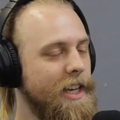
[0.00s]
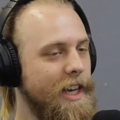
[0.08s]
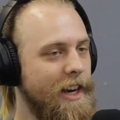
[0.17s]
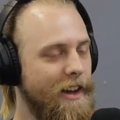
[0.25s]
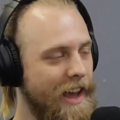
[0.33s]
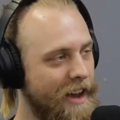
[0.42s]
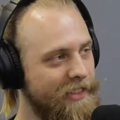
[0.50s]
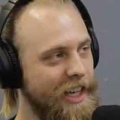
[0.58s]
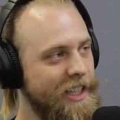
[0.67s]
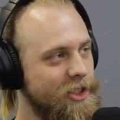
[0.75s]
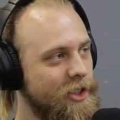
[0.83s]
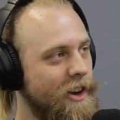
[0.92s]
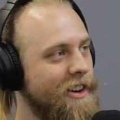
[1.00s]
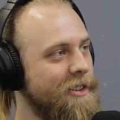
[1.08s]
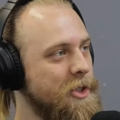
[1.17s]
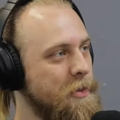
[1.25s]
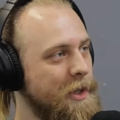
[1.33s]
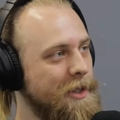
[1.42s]
and I'll have the head start. Which
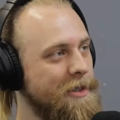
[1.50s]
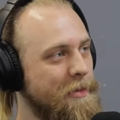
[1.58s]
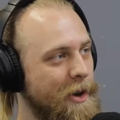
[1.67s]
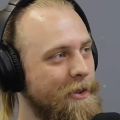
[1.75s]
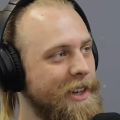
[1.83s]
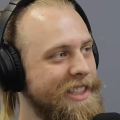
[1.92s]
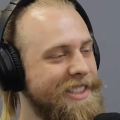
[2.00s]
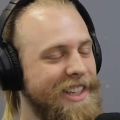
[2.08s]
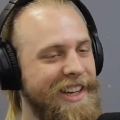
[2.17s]
will be perfect.